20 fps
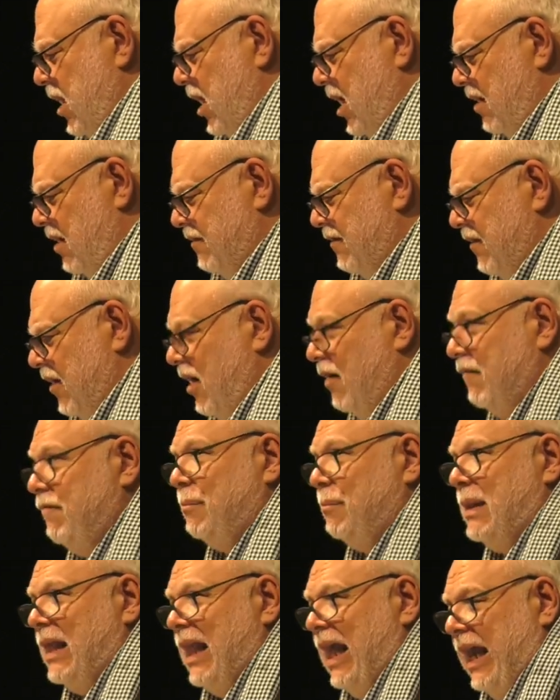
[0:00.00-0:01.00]
of,
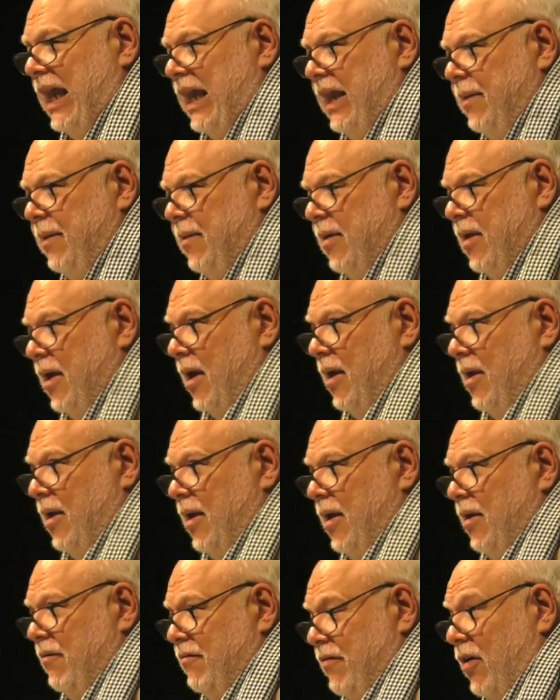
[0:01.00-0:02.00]
of, play,
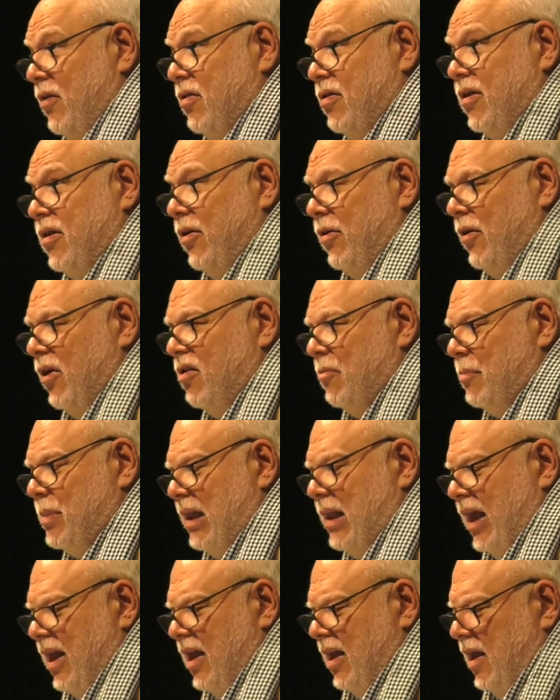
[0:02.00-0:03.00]
very serious
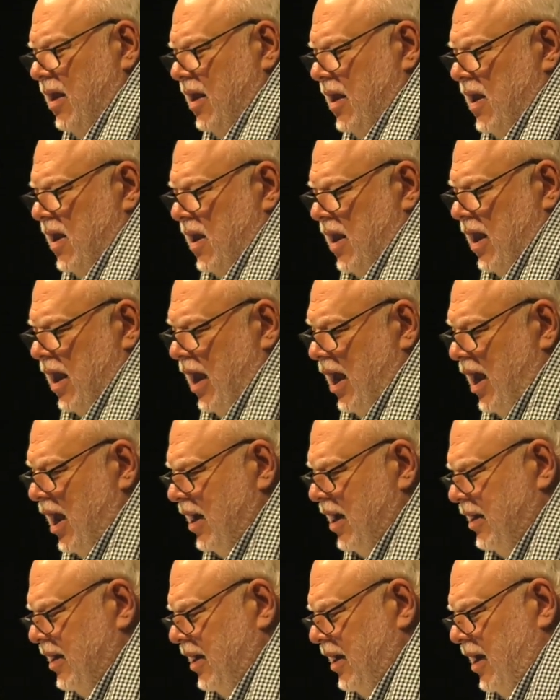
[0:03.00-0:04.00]
play,
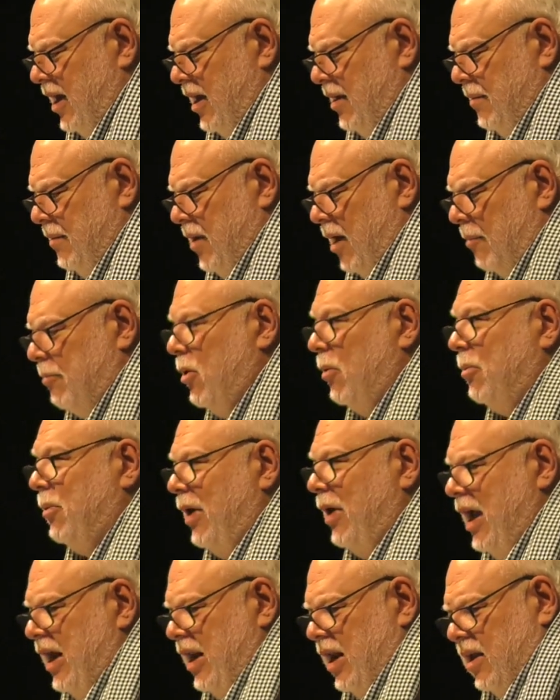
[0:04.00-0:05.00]
and um,
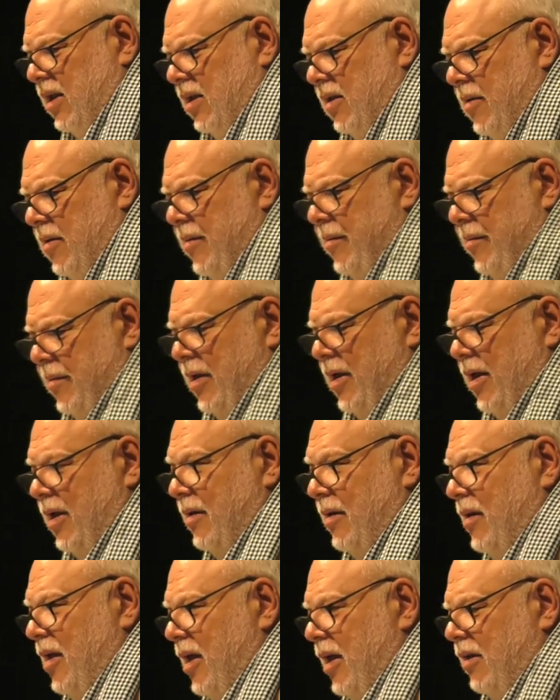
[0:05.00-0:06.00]
appropriating
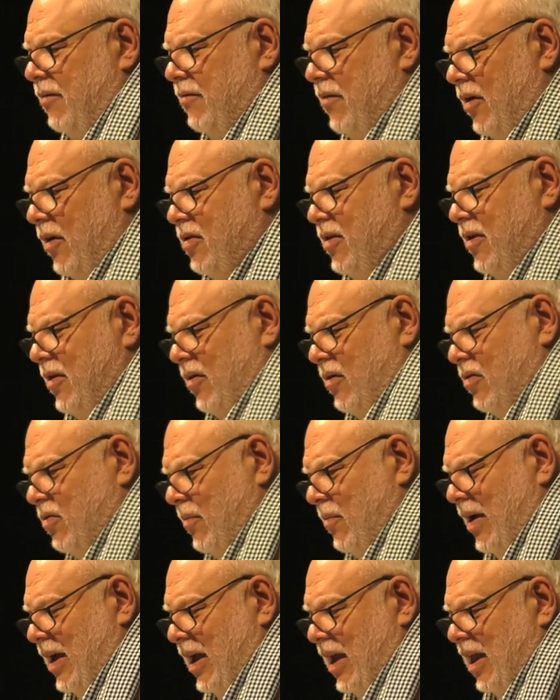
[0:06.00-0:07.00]
in, in a very
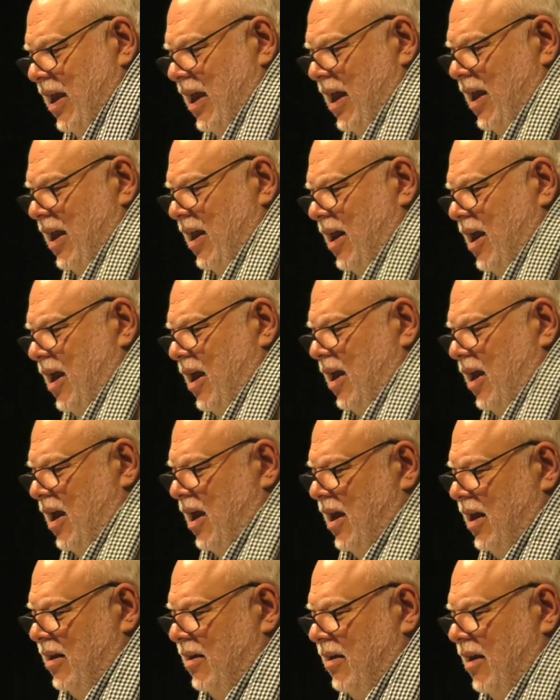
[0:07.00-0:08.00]
serious way and,
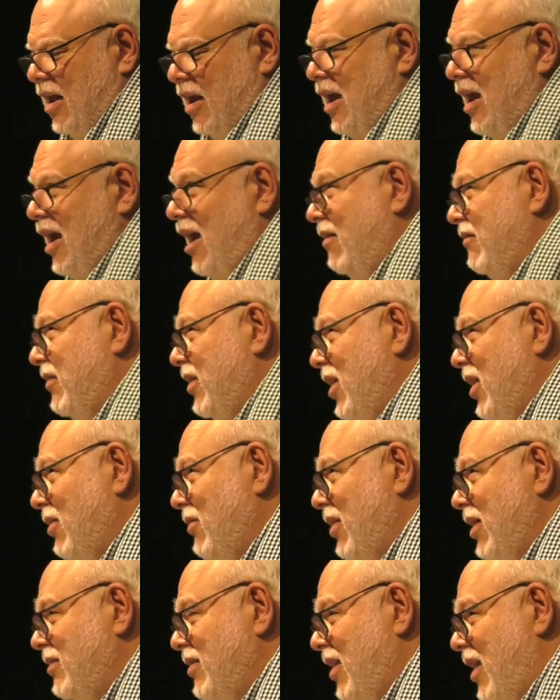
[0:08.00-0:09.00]
and, having a
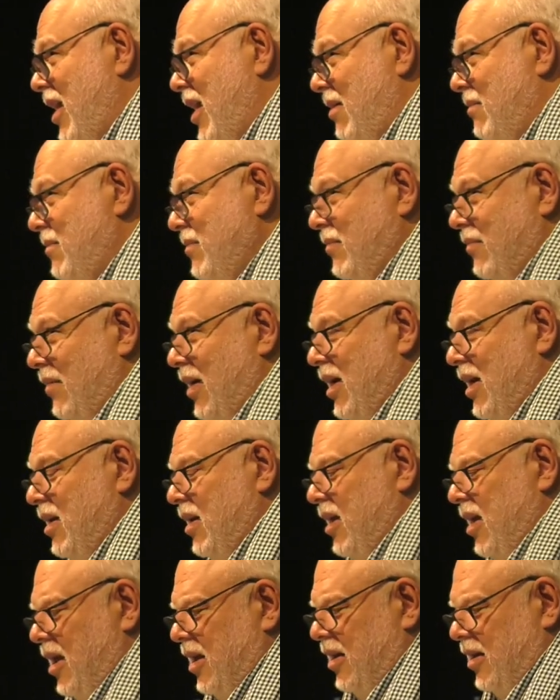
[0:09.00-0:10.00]
great time, right?
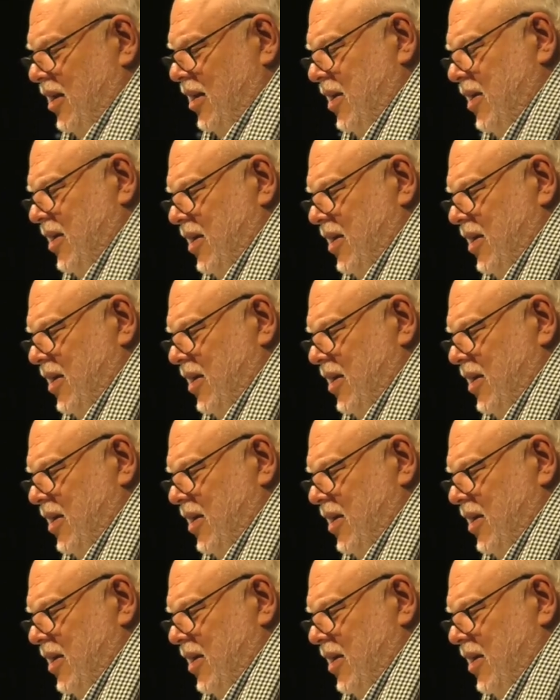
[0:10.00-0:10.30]
And,